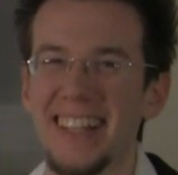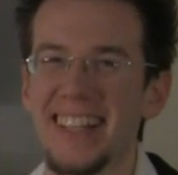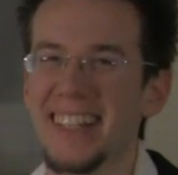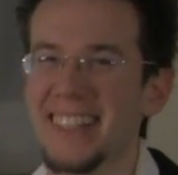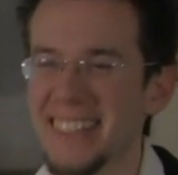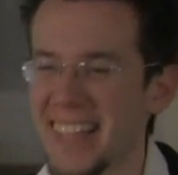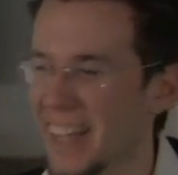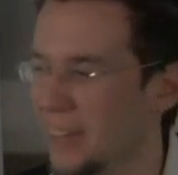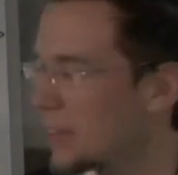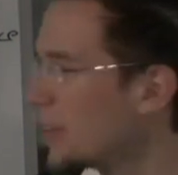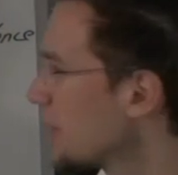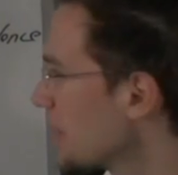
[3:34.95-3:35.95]
Because I
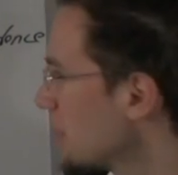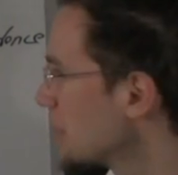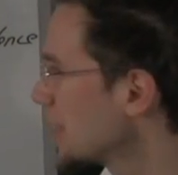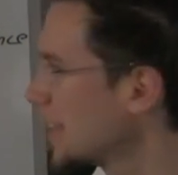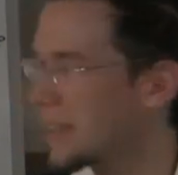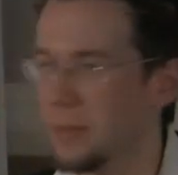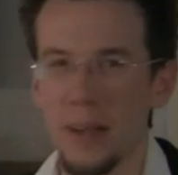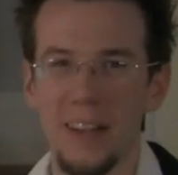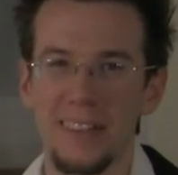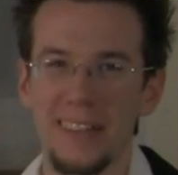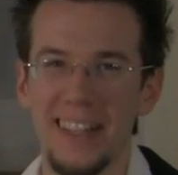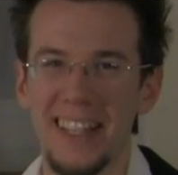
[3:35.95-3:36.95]
don't know what I'm saying in
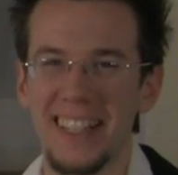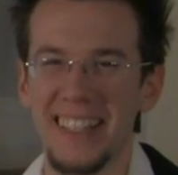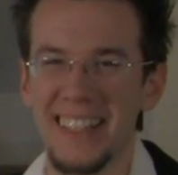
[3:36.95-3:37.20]
binary.